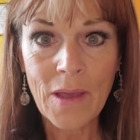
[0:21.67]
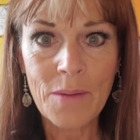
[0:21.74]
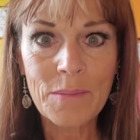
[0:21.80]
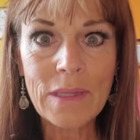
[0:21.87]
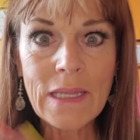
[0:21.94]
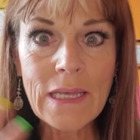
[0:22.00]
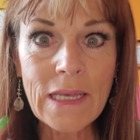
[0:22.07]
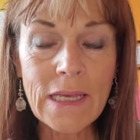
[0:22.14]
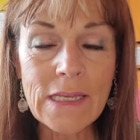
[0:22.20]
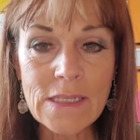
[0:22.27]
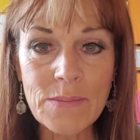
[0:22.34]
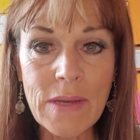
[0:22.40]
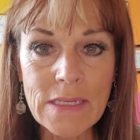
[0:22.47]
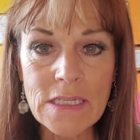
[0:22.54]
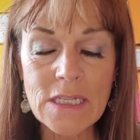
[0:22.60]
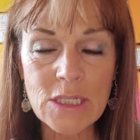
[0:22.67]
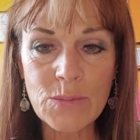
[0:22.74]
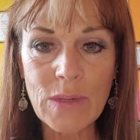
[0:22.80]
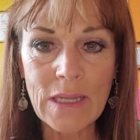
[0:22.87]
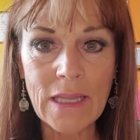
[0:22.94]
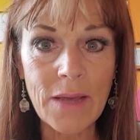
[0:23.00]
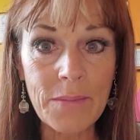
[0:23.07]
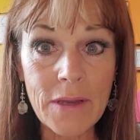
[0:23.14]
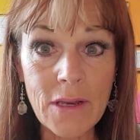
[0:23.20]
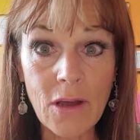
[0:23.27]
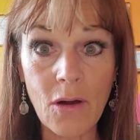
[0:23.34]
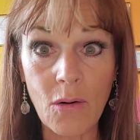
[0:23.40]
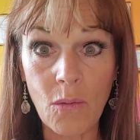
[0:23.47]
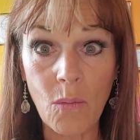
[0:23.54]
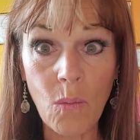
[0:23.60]
please message me. Let me
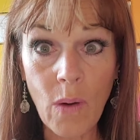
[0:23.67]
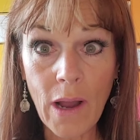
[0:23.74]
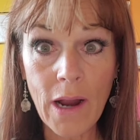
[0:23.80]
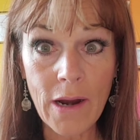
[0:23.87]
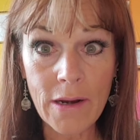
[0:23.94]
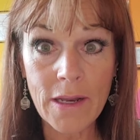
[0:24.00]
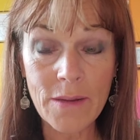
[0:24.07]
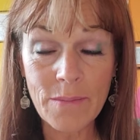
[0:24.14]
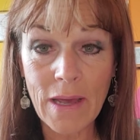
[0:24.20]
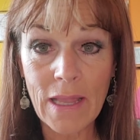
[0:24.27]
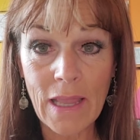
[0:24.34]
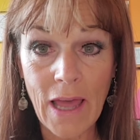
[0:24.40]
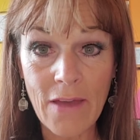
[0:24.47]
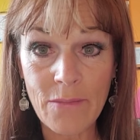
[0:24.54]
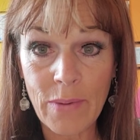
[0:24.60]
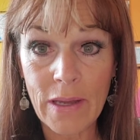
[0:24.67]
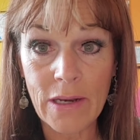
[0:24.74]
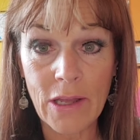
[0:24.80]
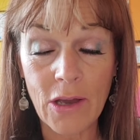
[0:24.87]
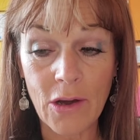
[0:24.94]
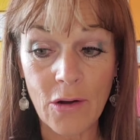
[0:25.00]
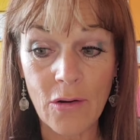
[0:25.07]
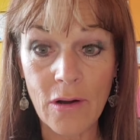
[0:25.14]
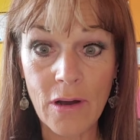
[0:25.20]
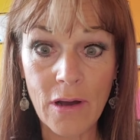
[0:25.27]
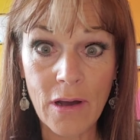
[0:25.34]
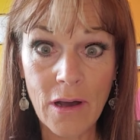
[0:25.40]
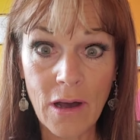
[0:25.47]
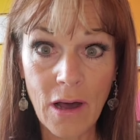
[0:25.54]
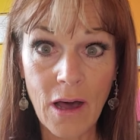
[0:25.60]
know, where did my live button go
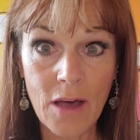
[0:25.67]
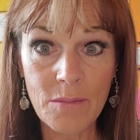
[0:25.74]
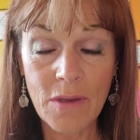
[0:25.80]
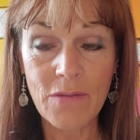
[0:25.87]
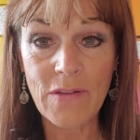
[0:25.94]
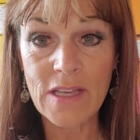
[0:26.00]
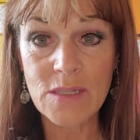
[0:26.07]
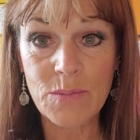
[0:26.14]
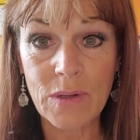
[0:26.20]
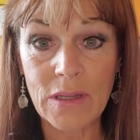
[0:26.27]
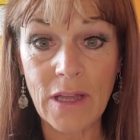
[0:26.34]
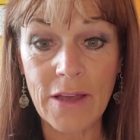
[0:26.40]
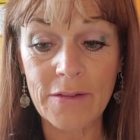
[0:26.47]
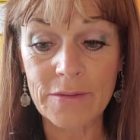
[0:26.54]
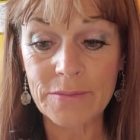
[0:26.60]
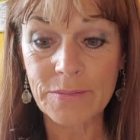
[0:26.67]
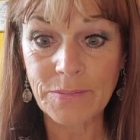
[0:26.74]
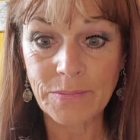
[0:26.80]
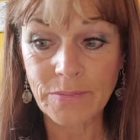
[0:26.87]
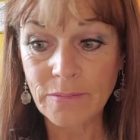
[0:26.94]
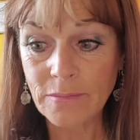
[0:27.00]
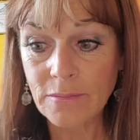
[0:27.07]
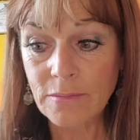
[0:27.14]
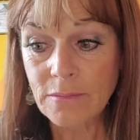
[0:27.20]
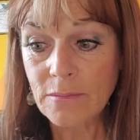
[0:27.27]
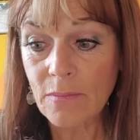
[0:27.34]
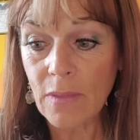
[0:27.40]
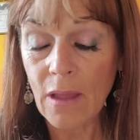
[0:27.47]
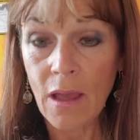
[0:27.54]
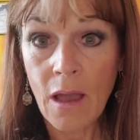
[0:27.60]
on my Facebook Live.
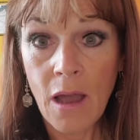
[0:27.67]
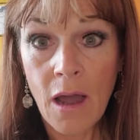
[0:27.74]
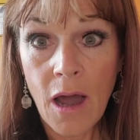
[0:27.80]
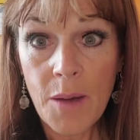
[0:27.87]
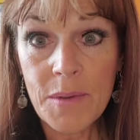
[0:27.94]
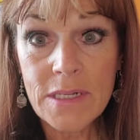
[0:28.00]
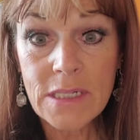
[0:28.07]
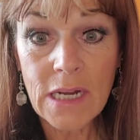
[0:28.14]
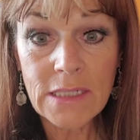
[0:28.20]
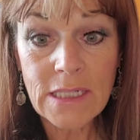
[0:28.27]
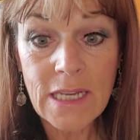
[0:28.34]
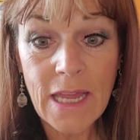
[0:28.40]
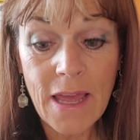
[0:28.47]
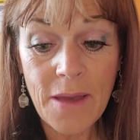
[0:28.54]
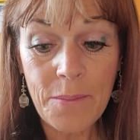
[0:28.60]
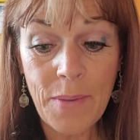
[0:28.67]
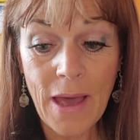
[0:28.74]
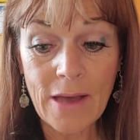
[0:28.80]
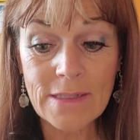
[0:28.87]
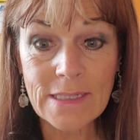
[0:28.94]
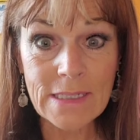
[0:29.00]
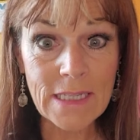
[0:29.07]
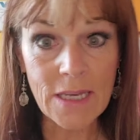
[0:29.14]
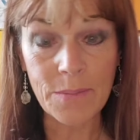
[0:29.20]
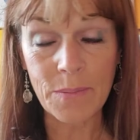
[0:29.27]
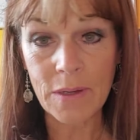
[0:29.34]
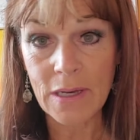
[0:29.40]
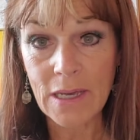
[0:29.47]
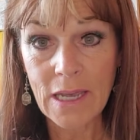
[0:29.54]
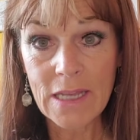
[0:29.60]
I'm going to talk today about sleep.
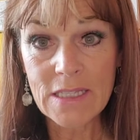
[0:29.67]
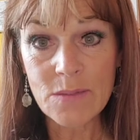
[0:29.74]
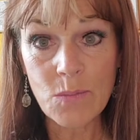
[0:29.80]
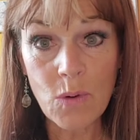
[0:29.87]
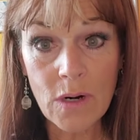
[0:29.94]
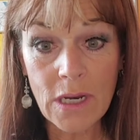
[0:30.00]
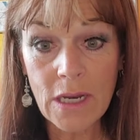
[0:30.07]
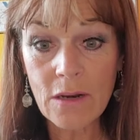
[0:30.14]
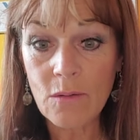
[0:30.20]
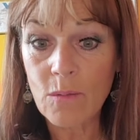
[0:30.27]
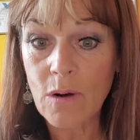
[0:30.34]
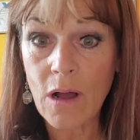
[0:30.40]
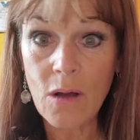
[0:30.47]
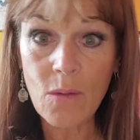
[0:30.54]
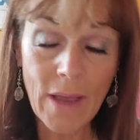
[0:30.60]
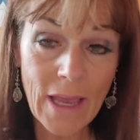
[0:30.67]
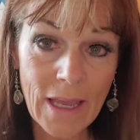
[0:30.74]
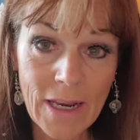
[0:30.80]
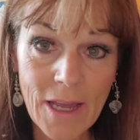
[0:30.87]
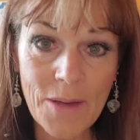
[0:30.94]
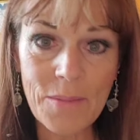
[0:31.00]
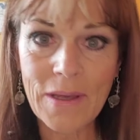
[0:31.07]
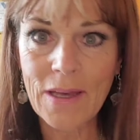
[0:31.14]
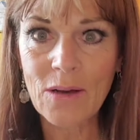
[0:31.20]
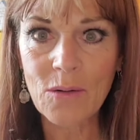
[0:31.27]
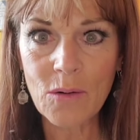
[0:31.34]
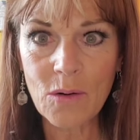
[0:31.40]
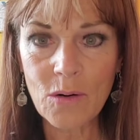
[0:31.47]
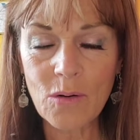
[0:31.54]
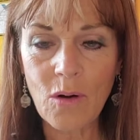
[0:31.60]
It's morning. We're all waking up.
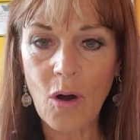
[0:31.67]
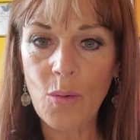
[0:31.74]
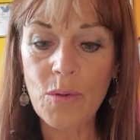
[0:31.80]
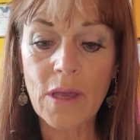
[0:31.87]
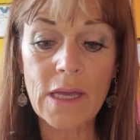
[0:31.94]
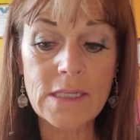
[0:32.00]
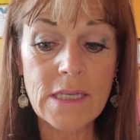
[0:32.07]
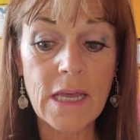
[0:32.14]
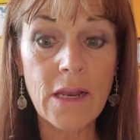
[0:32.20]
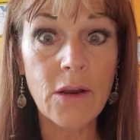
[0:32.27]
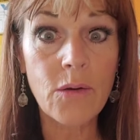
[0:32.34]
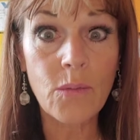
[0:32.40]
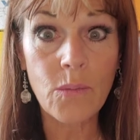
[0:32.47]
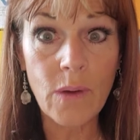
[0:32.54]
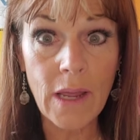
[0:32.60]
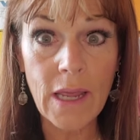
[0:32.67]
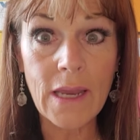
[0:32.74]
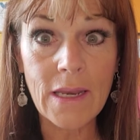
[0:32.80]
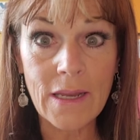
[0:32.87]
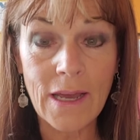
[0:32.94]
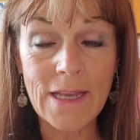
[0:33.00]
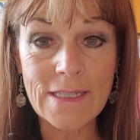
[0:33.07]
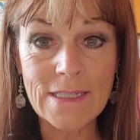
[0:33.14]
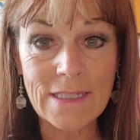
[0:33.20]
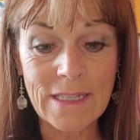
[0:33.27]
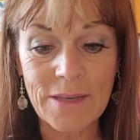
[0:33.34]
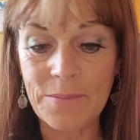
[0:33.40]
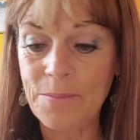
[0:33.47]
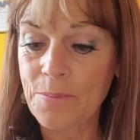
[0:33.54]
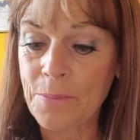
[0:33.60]
Woohoo! Hope you guys had a great night's
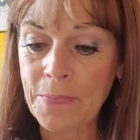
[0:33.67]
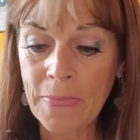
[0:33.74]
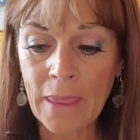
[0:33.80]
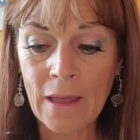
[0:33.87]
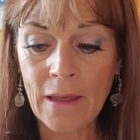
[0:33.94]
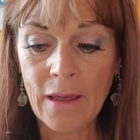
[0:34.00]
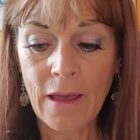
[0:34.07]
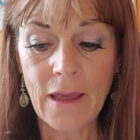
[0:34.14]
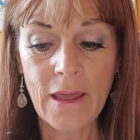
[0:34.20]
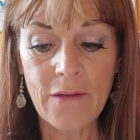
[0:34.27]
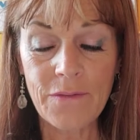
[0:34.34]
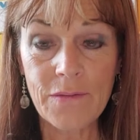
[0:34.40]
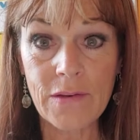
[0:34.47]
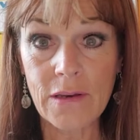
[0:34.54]
sleep. If